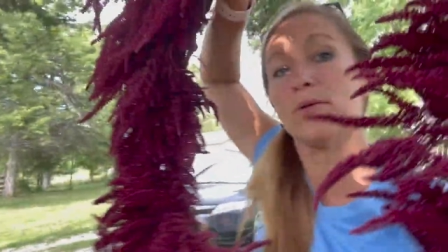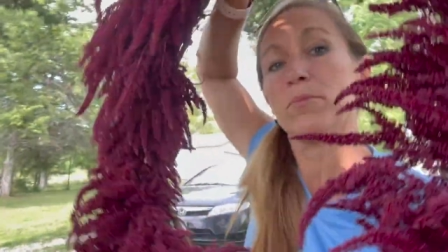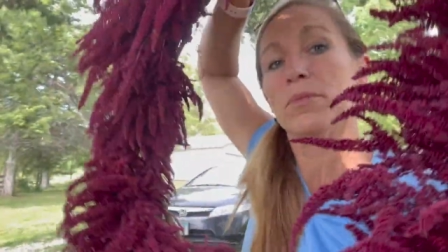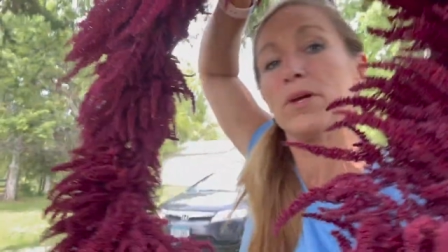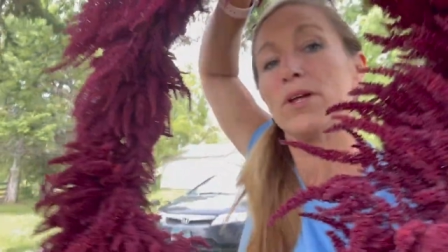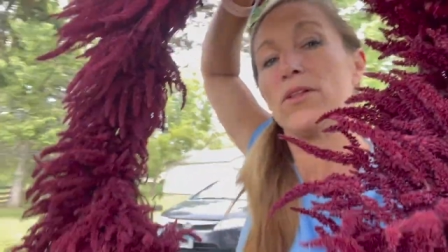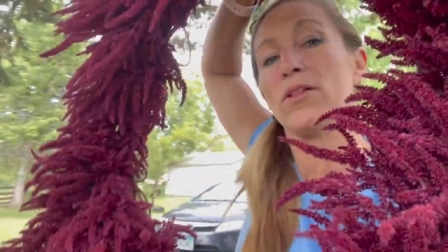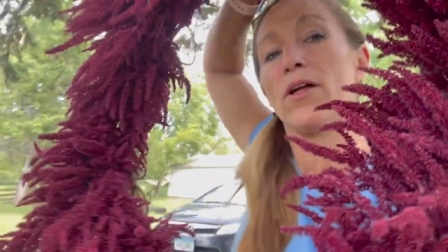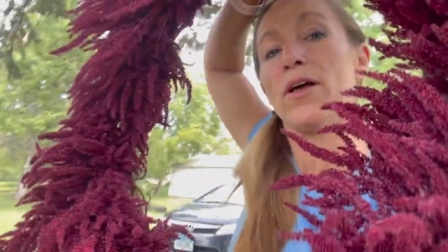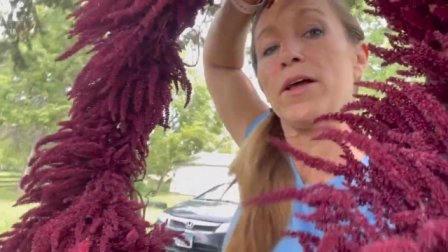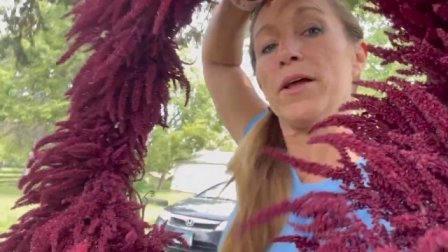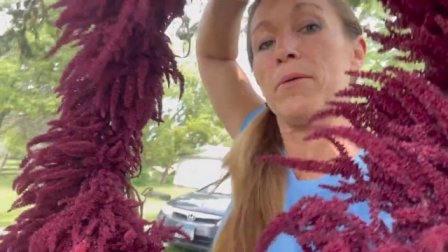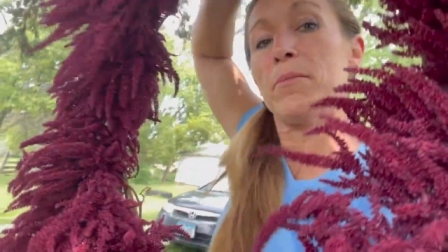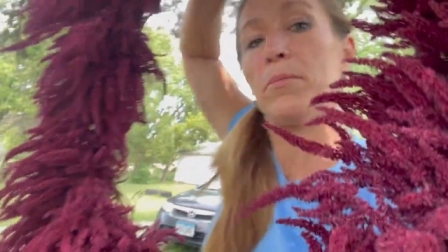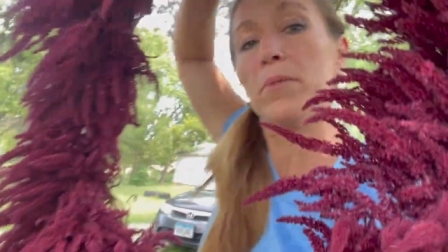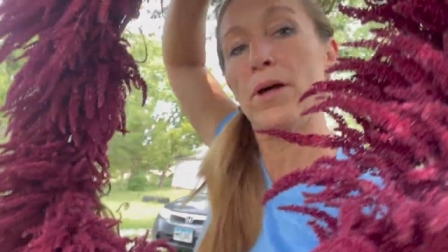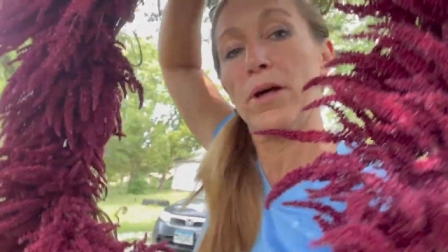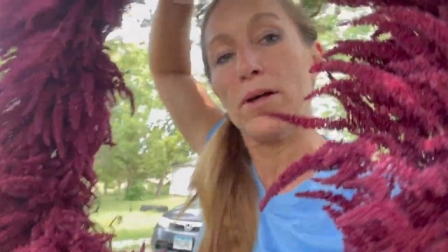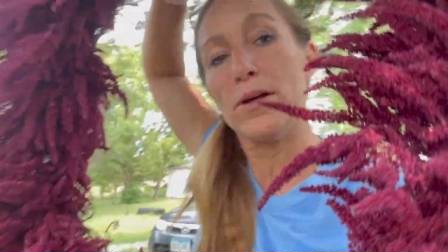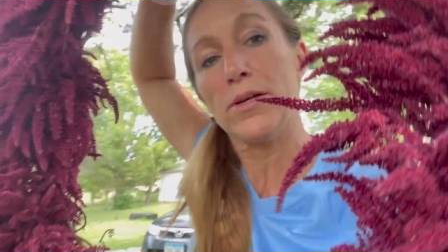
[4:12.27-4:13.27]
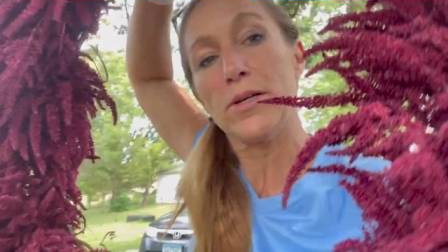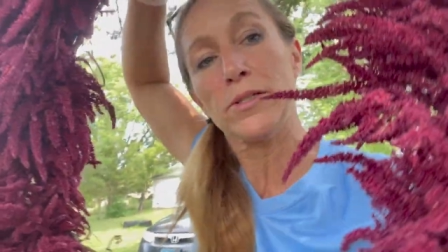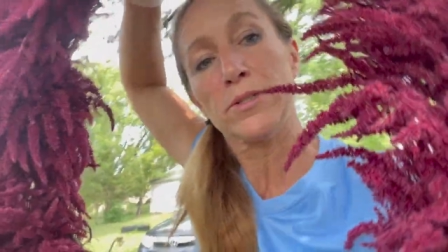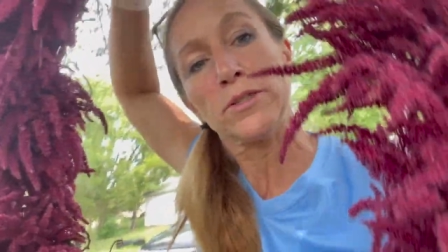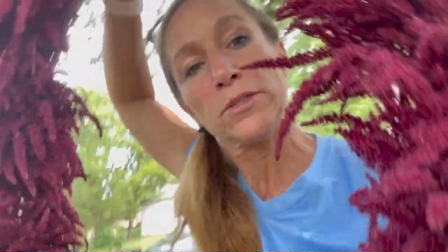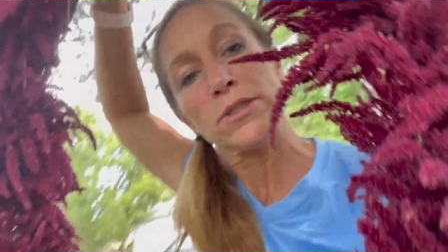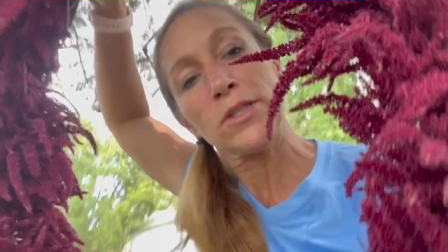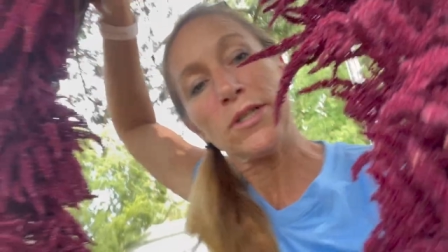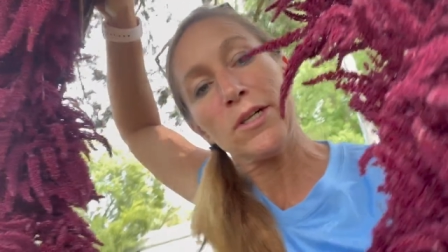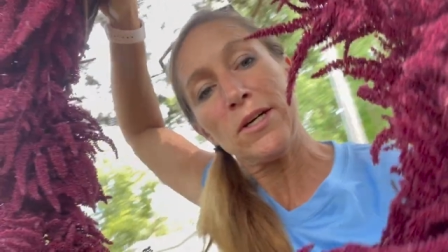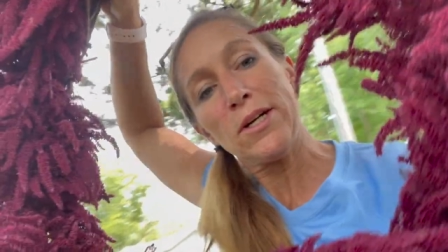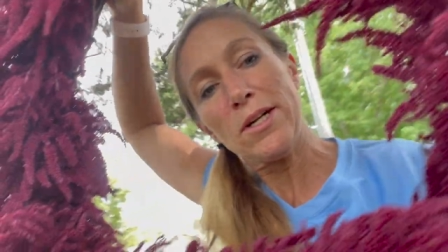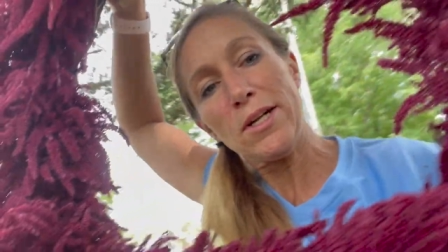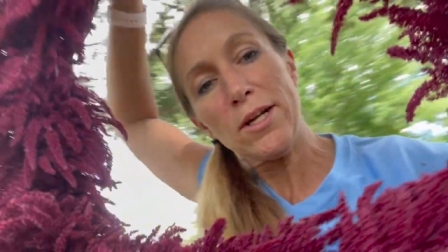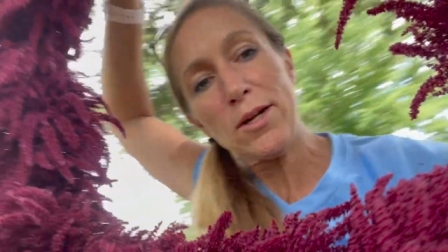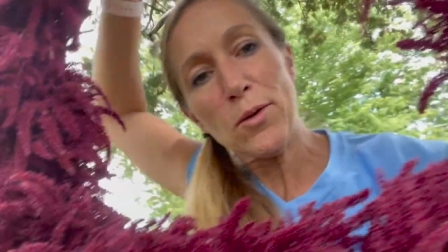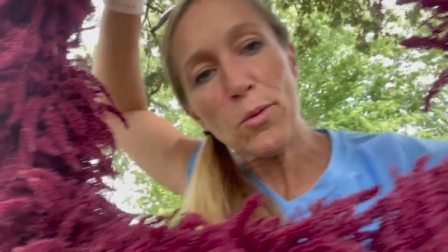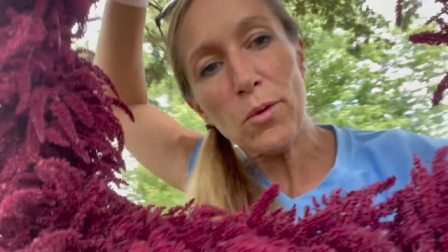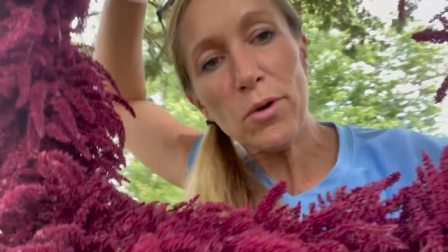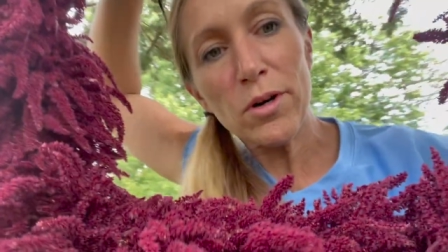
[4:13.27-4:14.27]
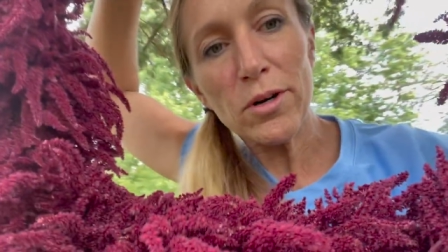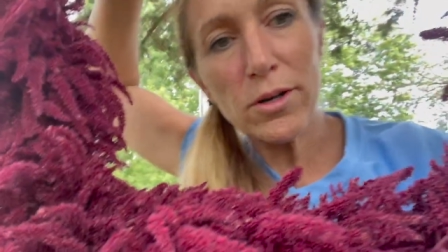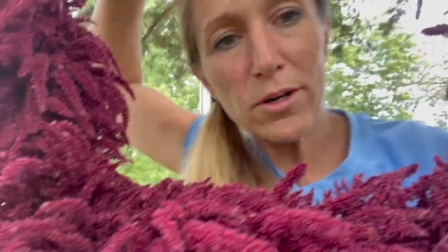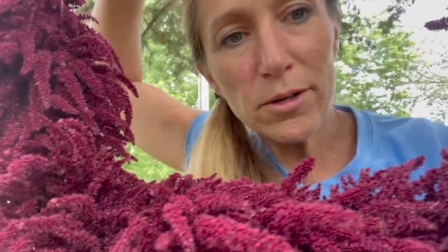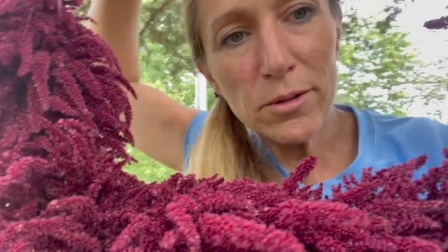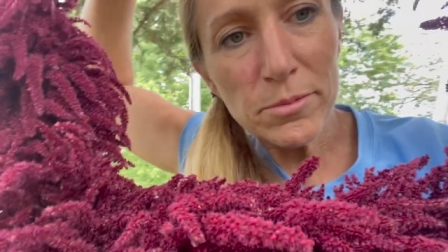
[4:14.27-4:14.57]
and be a lion, but it didn't work.